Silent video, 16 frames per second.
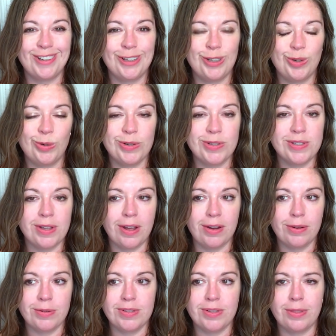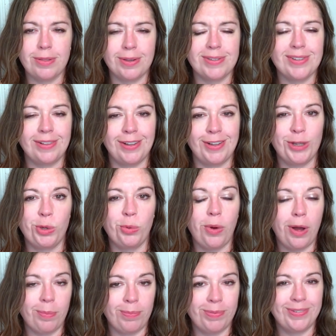your desires, the things that light you
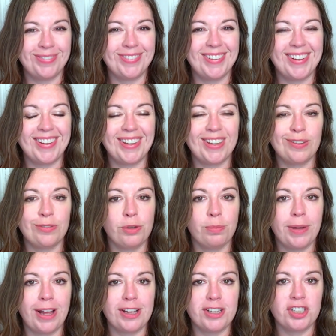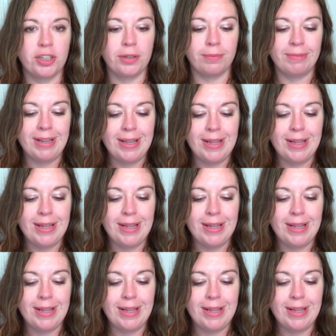up and give you passion.